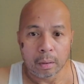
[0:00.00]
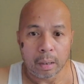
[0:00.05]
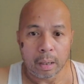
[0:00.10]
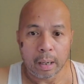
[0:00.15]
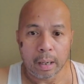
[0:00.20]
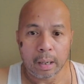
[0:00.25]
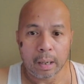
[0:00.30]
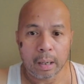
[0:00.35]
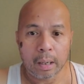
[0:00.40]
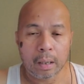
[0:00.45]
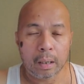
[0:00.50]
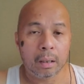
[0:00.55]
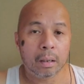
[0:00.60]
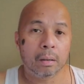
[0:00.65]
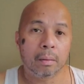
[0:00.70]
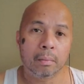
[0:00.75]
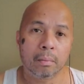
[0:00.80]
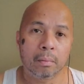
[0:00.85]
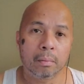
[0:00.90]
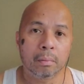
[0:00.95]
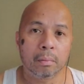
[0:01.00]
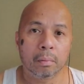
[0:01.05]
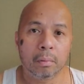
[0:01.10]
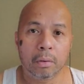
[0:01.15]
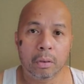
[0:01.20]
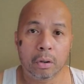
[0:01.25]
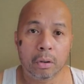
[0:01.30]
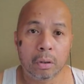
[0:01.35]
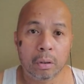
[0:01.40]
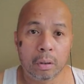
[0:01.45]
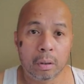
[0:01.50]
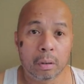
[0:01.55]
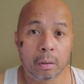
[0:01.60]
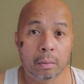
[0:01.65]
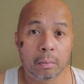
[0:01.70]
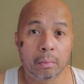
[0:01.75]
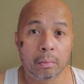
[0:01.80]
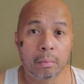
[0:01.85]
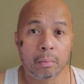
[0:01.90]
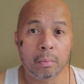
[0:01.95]
And third,
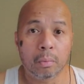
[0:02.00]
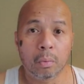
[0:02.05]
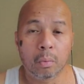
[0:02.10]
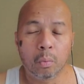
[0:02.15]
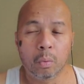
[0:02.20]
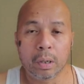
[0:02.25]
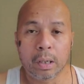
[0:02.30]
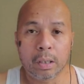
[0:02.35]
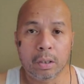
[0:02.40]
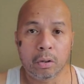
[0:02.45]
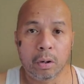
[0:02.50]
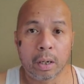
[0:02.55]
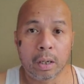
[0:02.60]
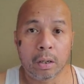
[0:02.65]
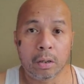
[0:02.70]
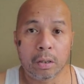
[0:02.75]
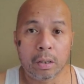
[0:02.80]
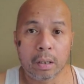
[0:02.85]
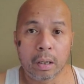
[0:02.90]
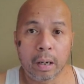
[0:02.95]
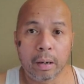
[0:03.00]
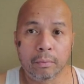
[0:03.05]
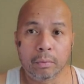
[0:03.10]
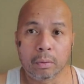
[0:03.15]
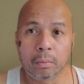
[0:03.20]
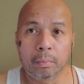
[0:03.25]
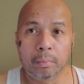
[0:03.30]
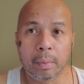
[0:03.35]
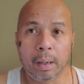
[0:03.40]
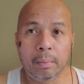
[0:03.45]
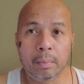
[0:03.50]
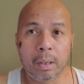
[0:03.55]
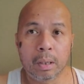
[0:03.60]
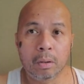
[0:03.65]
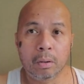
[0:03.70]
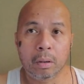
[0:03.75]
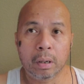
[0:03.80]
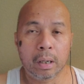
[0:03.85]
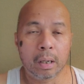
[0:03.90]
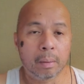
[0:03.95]
what is your energy level? Maybe
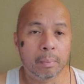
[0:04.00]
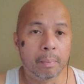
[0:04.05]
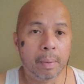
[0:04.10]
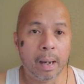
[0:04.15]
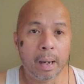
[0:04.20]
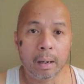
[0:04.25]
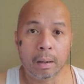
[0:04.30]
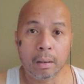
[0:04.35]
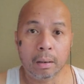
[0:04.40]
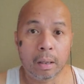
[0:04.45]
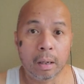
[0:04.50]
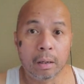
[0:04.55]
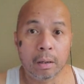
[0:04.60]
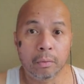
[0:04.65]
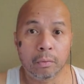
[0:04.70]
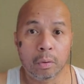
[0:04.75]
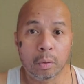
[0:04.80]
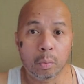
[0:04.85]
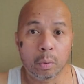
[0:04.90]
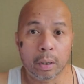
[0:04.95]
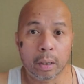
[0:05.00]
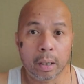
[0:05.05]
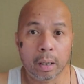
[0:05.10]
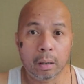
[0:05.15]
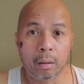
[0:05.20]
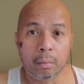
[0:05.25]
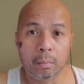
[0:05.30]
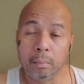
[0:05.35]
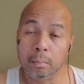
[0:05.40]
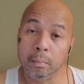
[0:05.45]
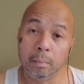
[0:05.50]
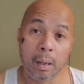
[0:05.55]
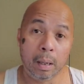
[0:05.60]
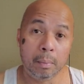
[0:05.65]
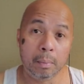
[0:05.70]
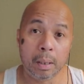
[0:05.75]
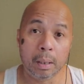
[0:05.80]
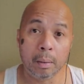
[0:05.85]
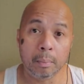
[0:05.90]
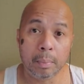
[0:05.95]
you're hitting back at the end of your workout,
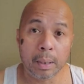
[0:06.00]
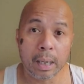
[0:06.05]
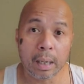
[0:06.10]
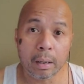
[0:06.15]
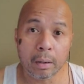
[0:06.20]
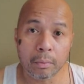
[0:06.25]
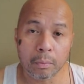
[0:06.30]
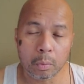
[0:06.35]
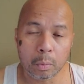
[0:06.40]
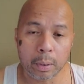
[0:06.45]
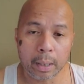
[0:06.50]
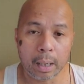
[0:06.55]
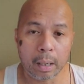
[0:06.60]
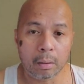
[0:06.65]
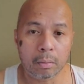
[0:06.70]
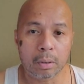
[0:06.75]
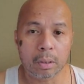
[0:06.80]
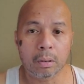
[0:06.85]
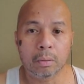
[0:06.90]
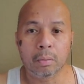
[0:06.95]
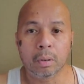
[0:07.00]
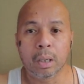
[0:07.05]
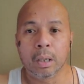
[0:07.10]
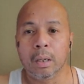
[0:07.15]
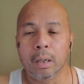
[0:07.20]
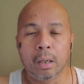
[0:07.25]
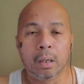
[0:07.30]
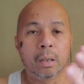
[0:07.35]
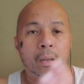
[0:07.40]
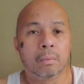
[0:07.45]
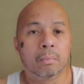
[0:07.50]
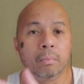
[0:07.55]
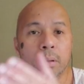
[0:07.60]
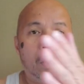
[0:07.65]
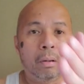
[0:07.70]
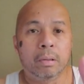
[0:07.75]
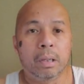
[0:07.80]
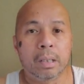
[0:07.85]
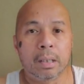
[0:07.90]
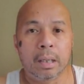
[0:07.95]
maybe in the beginning of your workout. So
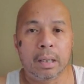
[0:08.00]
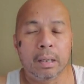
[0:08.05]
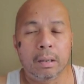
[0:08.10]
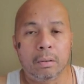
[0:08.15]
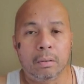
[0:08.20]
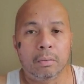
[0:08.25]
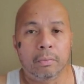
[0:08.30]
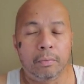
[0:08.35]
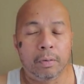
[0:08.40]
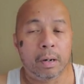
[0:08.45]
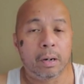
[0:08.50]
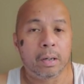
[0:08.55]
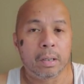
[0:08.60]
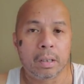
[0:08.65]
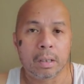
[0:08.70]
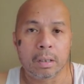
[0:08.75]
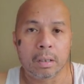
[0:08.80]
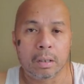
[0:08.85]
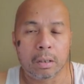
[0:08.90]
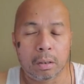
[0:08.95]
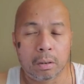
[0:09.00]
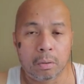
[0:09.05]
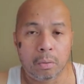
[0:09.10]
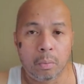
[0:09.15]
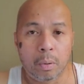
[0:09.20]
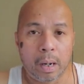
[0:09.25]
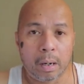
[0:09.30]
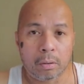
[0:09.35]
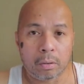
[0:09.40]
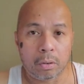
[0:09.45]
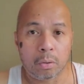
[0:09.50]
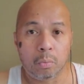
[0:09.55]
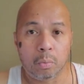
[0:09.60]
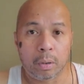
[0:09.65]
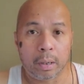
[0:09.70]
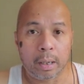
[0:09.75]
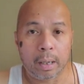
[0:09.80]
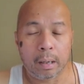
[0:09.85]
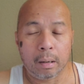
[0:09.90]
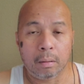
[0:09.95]
all these little variances throughout your
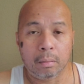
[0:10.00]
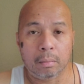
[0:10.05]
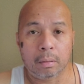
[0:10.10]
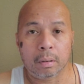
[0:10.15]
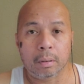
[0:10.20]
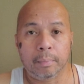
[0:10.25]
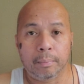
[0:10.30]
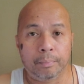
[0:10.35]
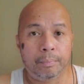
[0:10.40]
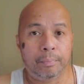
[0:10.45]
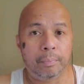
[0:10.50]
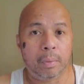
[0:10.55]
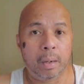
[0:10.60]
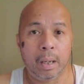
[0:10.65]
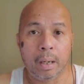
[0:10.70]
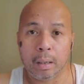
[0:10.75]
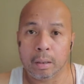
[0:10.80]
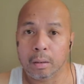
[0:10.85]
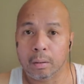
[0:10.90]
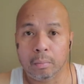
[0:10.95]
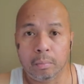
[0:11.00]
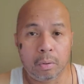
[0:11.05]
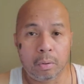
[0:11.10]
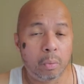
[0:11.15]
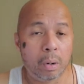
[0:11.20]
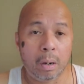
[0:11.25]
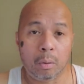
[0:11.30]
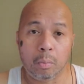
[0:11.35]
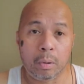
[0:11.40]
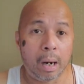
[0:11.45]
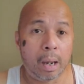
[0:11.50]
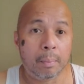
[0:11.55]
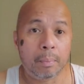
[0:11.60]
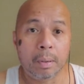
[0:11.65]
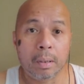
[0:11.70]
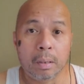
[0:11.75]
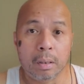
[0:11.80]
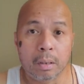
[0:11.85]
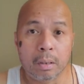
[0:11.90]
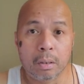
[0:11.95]
workout and throughout what
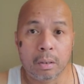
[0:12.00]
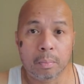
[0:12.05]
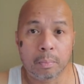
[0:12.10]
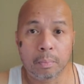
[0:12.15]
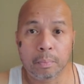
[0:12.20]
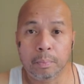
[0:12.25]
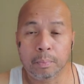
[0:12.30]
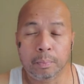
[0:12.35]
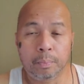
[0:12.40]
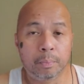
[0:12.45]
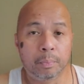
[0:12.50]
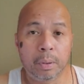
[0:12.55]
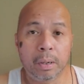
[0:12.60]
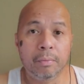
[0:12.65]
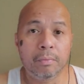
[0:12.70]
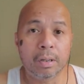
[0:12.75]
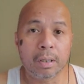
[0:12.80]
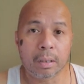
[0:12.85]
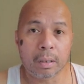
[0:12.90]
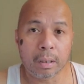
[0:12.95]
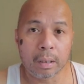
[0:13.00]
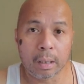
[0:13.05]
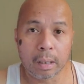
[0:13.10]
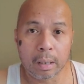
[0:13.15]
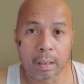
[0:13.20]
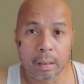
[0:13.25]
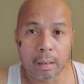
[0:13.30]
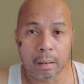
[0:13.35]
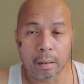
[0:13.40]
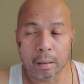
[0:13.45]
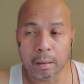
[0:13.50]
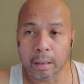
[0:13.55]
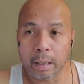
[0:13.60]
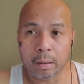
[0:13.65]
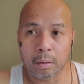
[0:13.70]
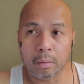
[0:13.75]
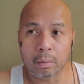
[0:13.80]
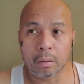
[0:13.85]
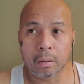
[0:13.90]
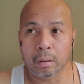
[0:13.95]
happens previously, like
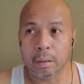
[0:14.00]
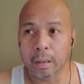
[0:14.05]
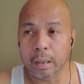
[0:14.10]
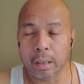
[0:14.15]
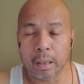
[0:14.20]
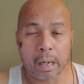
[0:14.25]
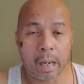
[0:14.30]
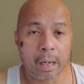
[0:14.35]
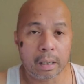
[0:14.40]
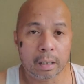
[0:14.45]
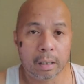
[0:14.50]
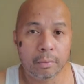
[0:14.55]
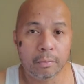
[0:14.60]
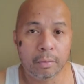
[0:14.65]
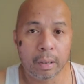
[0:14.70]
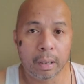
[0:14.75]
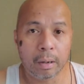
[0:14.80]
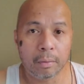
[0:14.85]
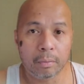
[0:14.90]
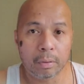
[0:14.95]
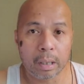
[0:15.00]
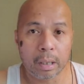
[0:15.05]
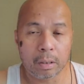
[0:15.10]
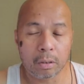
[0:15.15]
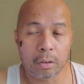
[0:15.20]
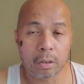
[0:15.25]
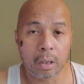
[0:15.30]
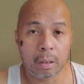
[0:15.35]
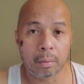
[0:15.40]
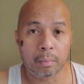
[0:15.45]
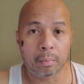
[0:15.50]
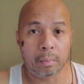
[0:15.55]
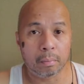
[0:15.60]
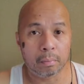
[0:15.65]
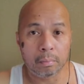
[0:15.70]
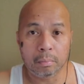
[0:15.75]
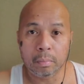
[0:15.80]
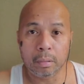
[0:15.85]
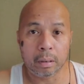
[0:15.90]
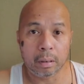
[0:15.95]
the activity level that you've done
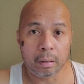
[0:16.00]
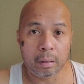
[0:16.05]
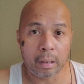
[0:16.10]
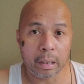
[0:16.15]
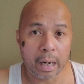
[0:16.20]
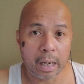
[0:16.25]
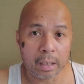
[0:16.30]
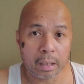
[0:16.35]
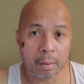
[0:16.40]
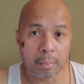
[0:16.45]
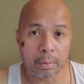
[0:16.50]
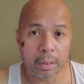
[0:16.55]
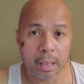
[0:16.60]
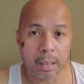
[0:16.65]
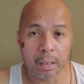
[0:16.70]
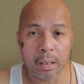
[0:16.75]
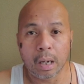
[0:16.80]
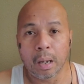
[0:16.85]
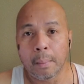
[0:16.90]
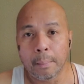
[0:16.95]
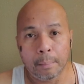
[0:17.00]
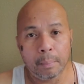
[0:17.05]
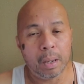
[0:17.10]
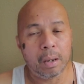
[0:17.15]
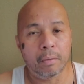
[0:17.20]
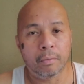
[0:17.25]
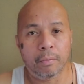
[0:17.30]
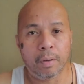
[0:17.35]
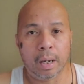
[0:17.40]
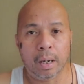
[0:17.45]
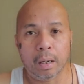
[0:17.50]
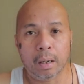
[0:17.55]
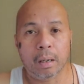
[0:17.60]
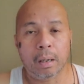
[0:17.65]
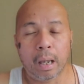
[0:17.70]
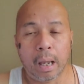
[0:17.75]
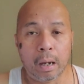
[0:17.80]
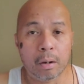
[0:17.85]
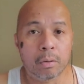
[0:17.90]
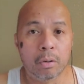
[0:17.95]
the last couple of days, may affect
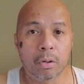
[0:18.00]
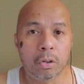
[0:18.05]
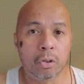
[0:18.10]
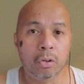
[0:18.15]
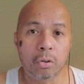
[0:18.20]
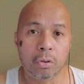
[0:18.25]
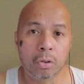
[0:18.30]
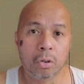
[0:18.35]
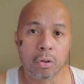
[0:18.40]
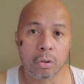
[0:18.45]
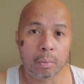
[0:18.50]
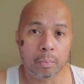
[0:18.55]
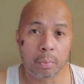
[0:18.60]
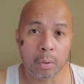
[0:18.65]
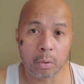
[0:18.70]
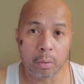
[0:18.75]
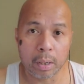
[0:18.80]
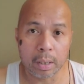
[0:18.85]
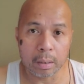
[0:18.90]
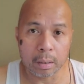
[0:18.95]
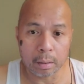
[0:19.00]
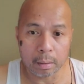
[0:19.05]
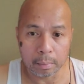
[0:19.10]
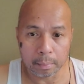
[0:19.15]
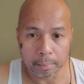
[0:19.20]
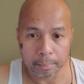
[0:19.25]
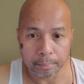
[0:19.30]
how you choose your progression.